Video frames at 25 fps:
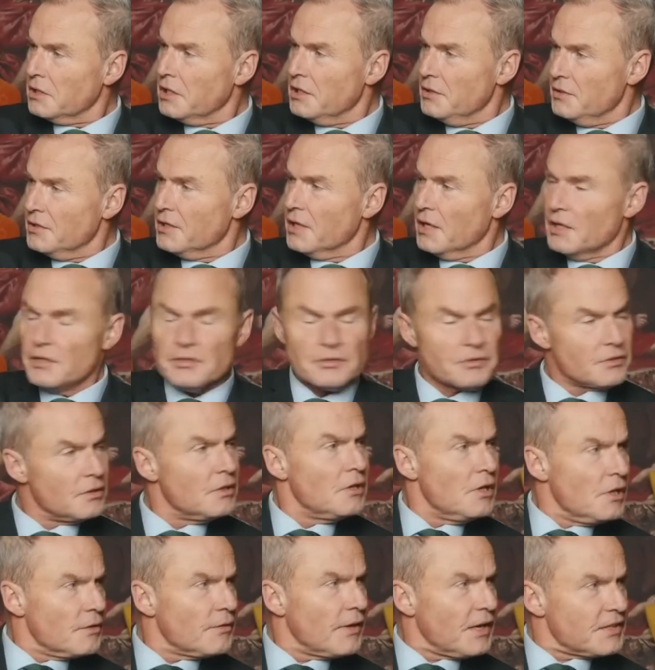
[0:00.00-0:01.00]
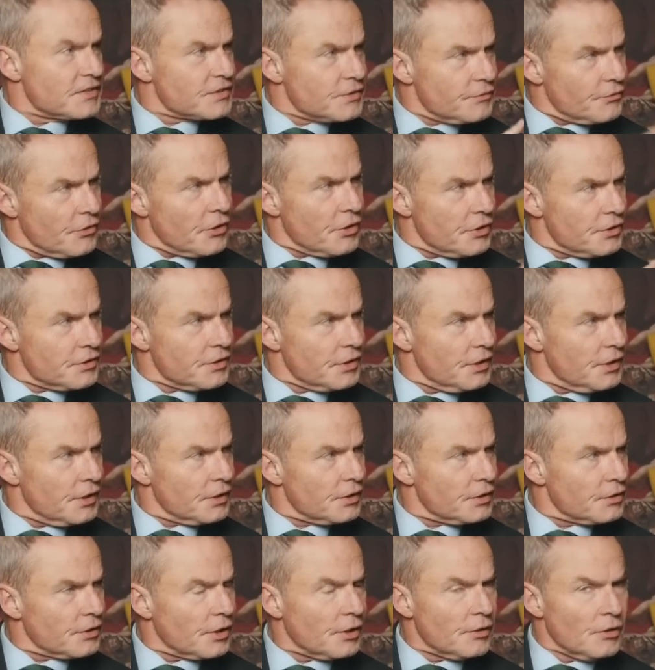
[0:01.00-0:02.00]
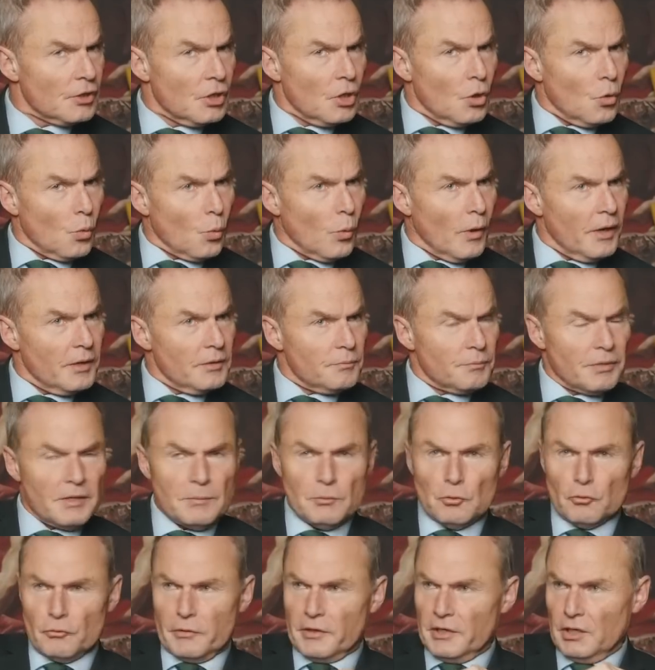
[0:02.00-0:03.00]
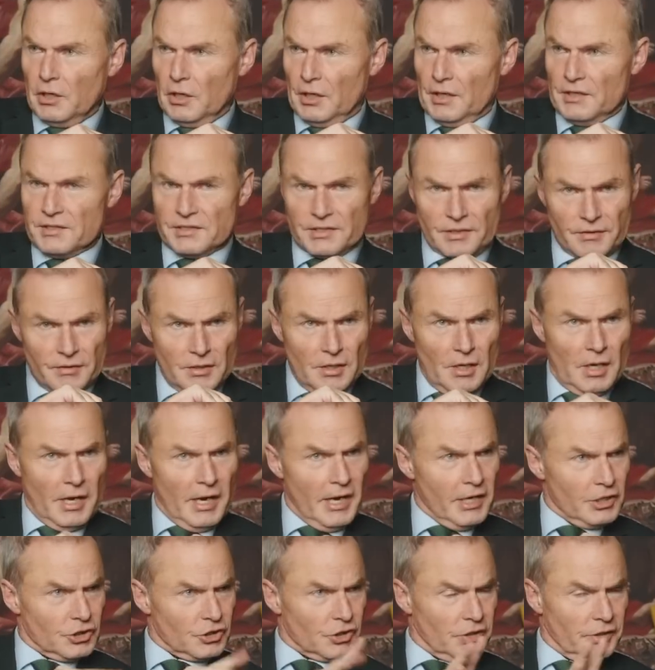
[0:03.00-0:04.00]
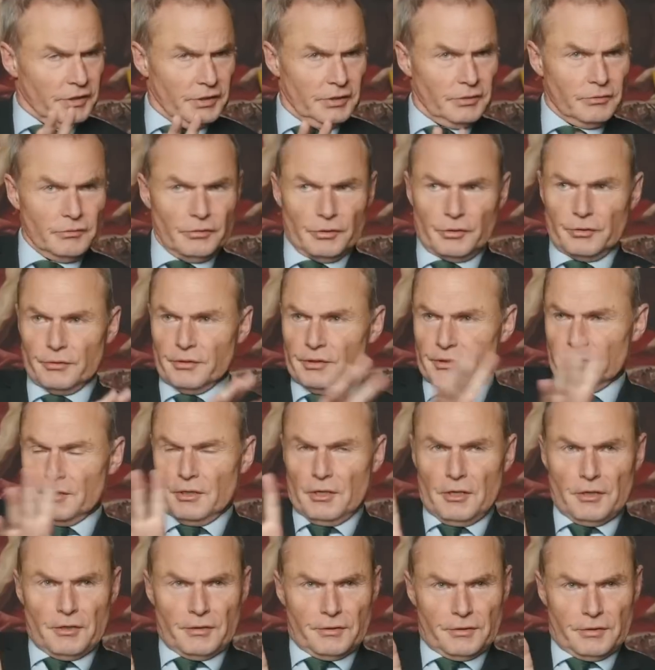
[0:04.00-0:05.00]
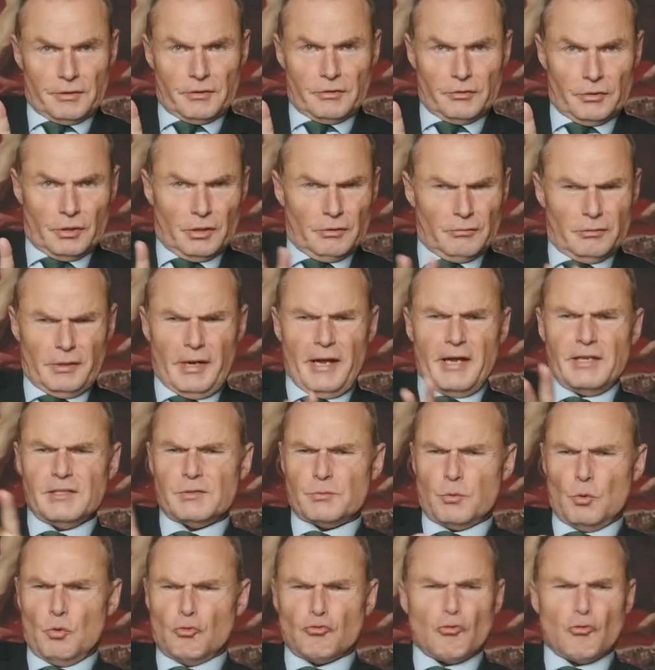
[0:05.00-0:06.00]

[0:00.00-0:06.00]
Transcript: yeah, in the end. Yeah, that's the very thing, that when people realise it, actually, you know, that, that you know, heads will